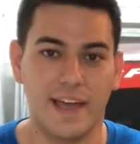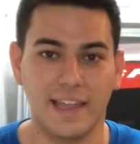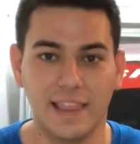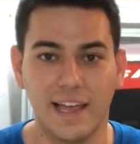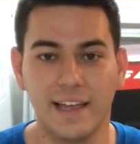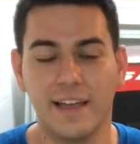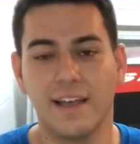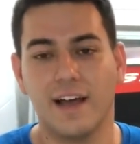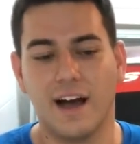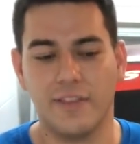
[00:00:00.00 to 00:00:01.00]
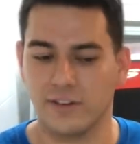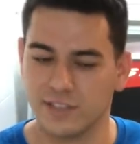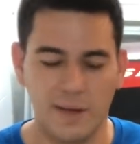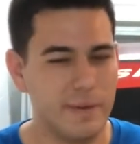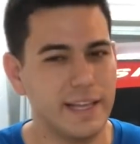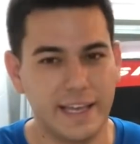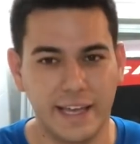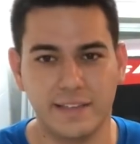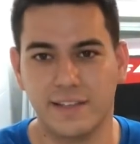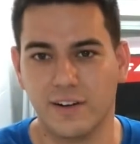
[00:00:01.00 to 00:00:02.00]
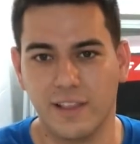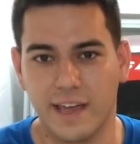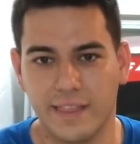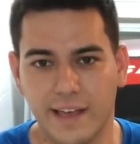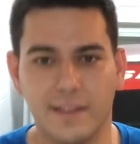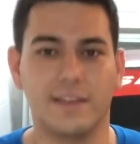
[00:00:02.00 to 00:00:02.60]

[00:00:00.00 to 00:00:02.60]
headlight, there's not many kits that are like that.